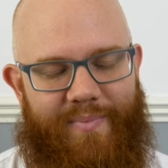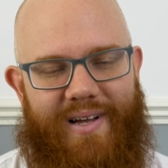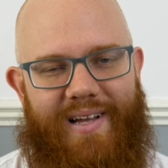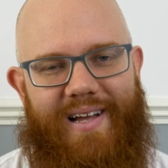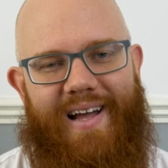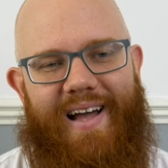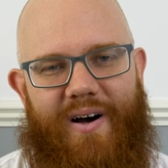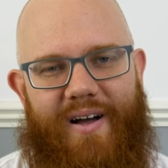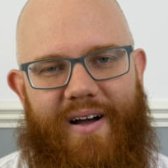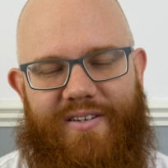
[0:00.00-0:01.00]
but
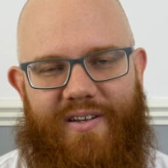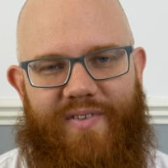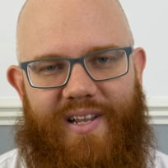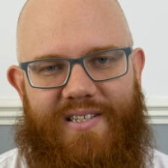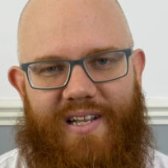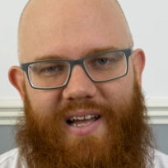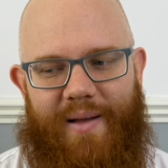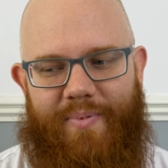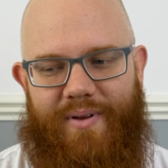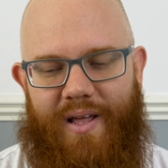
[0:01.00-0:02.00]
I don't think that's going to
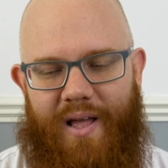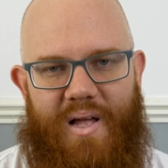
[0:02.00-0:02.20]
happen.